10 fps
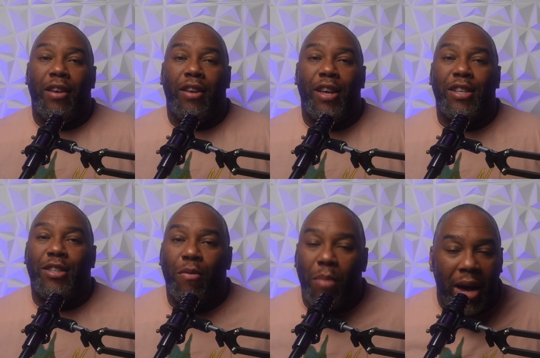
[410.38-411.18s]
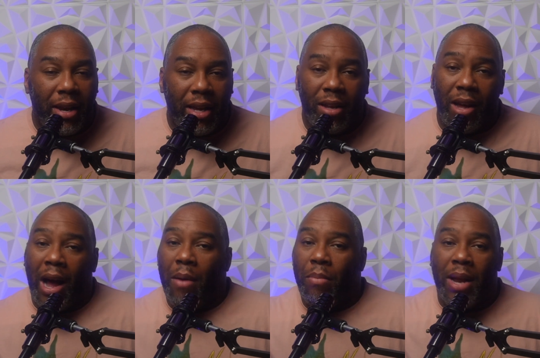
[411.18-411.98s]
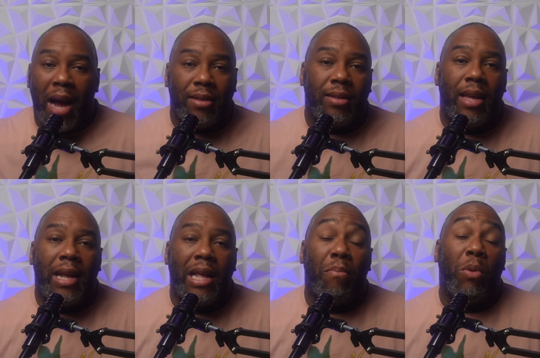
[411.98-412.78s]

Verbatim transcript: is demonic. I'm not saying that.